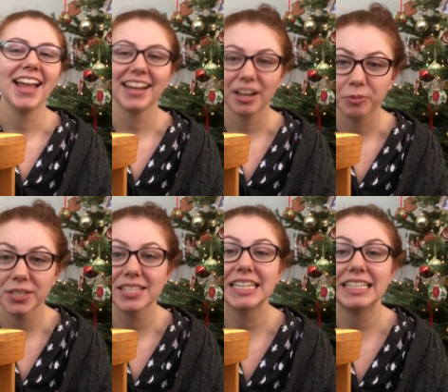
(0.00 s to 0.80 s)
and it
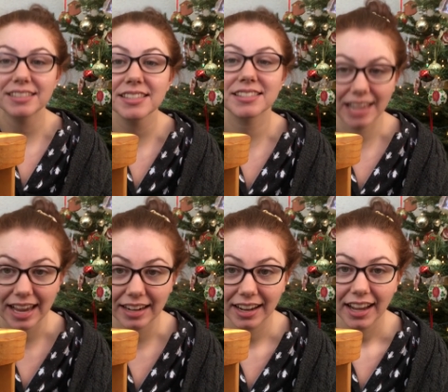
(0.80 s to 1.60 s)
was
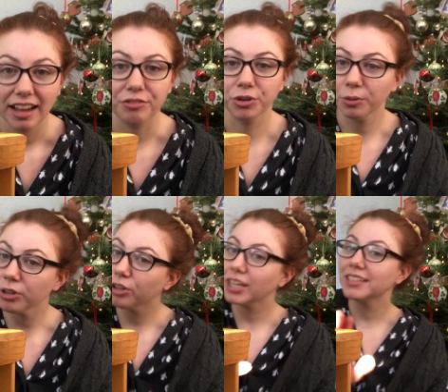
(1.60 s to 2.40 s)
insane. If you are
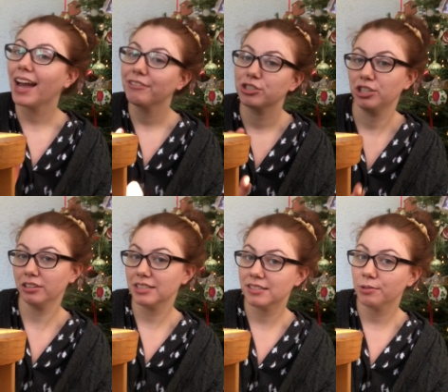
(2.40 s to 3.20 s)
looking to have a
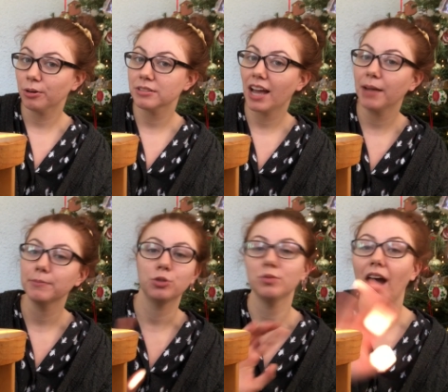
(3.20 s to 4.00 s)
chill Disney World
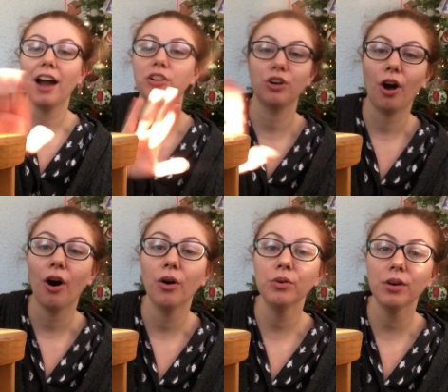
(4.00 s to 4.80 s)
time, do not
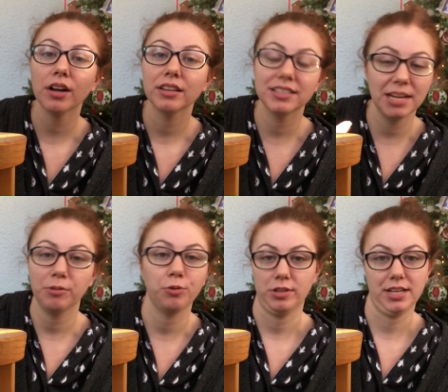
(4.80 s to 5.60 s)
go the day
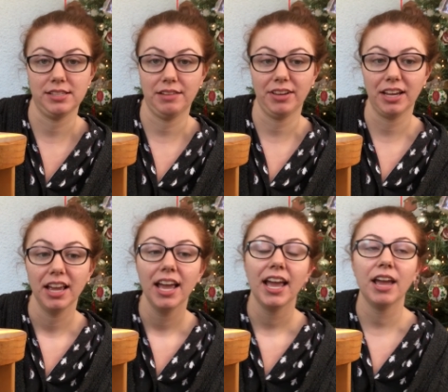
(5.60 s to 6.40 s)
before Thanksgiving.
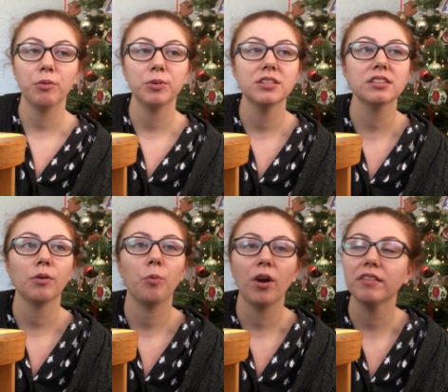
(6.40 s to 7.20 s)
It was
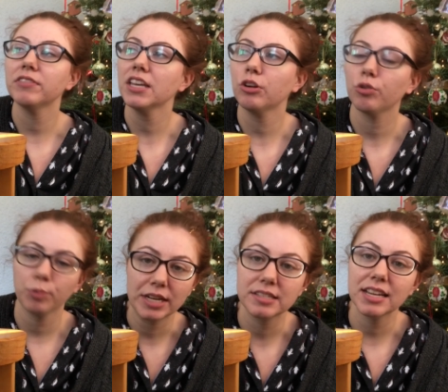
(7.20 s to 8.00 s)
one of the
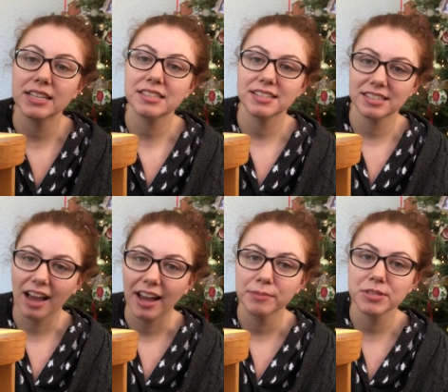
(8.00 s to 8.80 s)
craziest
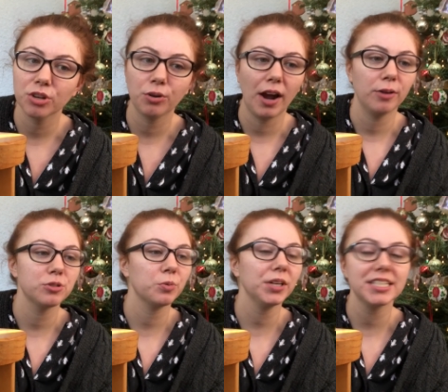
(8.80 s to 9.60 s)
times. The
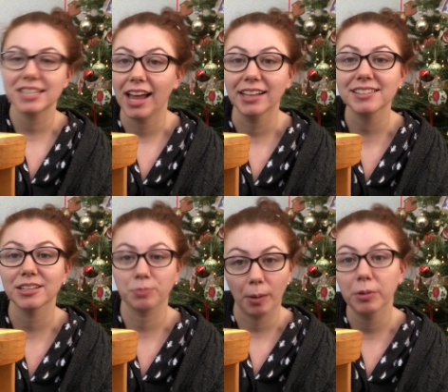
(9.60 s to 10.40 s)
crowds were intense.
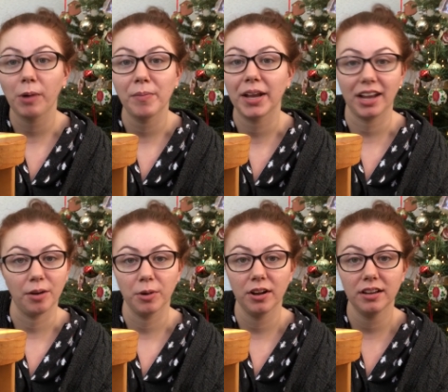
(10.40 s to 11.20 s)
That's probably why my
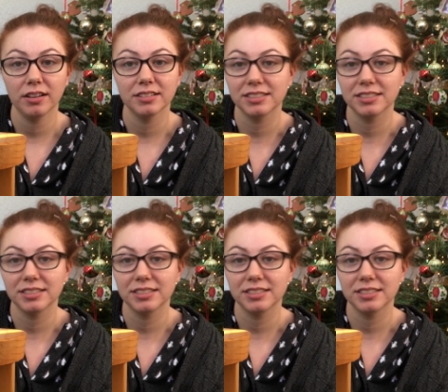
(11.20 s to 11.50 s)
camera,